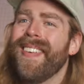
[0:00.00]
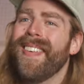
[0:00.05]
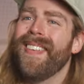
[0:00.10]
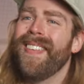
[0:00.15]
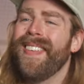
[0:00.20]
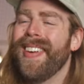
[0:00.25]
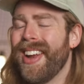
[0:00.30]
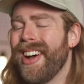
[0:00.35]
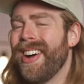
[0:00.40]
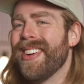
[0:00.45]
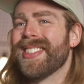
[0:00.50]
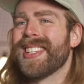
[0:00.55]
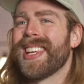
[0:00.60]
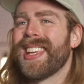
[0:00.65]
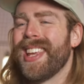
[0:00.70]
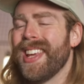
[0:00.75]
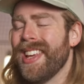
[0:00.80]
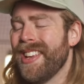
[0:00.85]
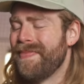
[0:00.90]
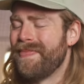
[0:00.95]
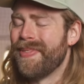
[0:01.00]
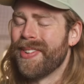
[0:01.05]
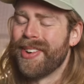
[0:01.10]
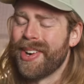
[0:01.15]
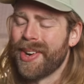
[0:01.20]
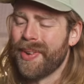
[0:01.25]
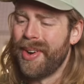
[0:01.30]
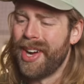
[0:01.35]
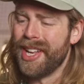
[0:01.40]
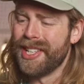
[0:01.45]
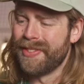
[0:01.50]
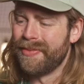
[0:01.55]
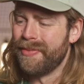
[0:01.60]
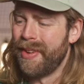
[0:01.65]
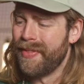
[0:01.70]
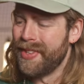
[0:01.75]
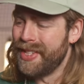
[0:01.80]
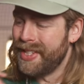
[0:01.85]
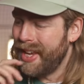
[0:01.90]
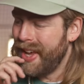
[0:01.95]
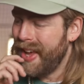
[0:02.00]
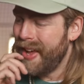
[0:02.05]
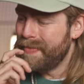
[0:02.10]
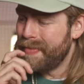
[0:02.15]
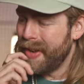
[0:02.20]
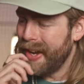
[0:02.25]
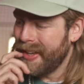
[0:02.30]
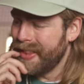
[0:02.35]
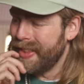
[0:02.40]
well, when I was a kid pouring wines for mum and dad,